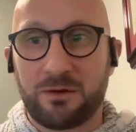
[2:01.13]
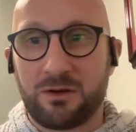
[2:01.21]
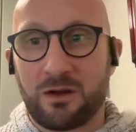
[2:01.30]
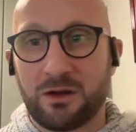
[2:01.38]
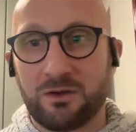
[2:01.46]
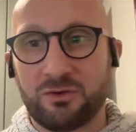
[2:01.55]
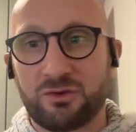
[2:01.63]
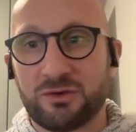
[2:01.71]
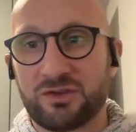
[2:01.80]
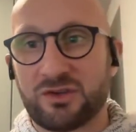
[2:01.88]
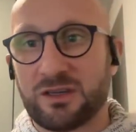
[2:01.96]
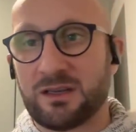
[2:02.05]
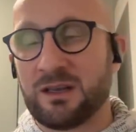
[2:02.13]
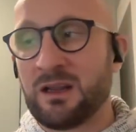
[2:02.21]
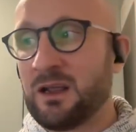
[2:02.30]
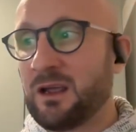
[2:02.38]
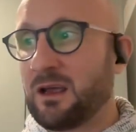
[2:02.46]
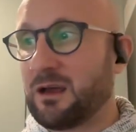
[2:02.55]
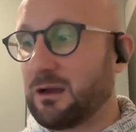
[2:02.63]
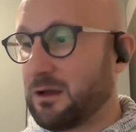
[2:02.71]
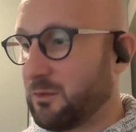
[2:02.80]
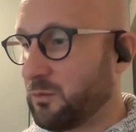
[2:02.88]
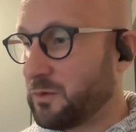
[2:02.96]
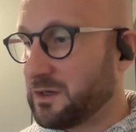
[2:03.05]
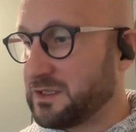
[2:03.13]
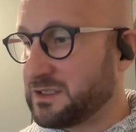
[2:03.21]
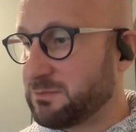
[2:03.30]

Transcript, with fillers: but not nutrition. Um, we